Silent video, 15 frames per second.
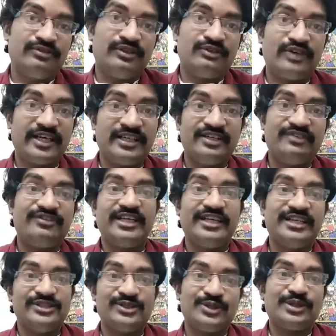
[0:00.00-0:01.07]
find it very
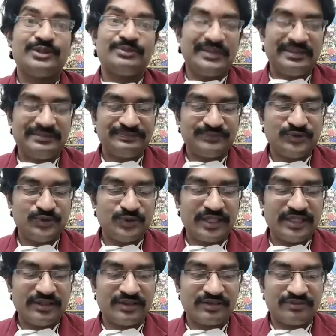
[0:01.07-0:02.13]
enjoyable to take
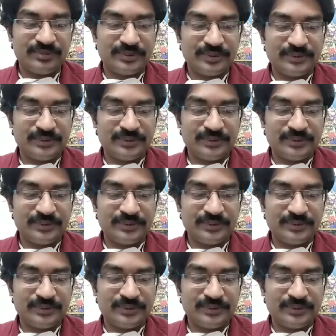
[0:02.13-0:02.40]
care of the baby.